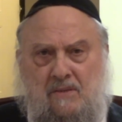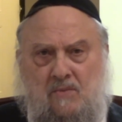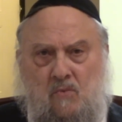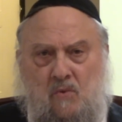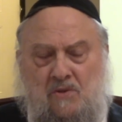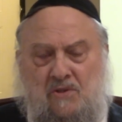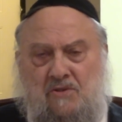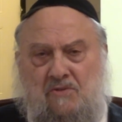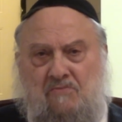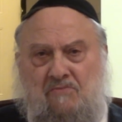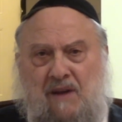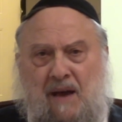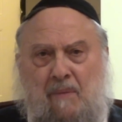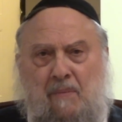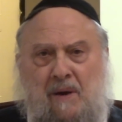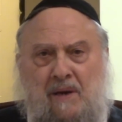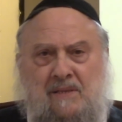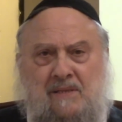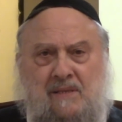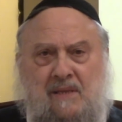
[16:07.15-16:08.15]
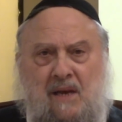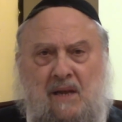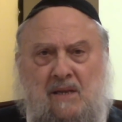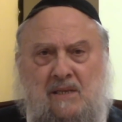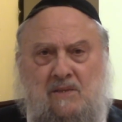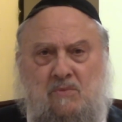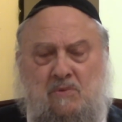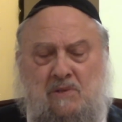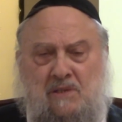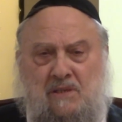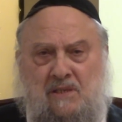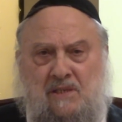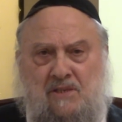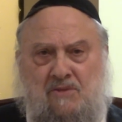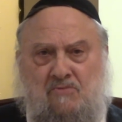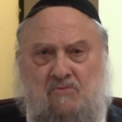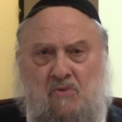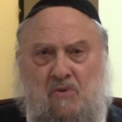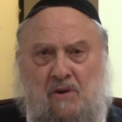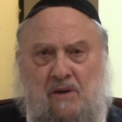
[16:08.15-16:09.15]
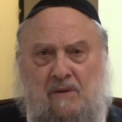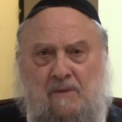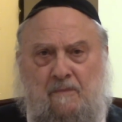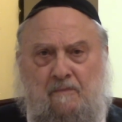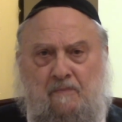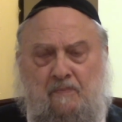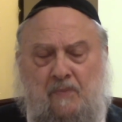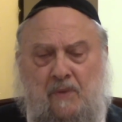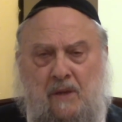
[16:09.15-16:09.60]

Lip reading: which the rabbis tell us was destroyed